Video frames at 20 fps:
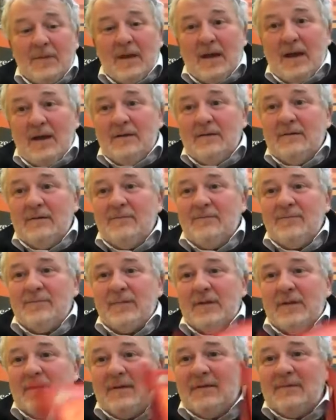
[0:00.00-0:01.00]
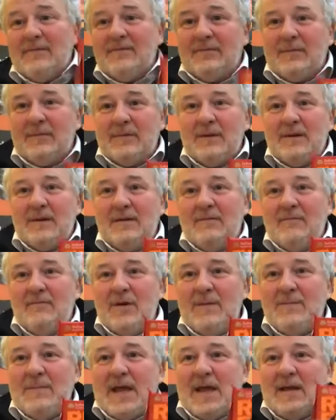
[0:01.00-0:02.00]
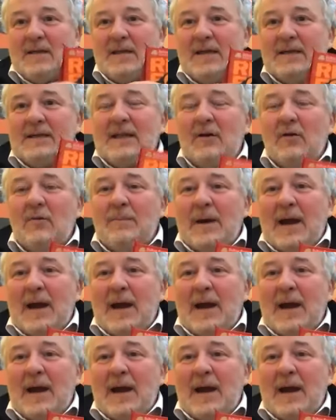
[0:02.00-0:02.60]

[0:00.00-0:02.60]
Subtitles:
and we make these little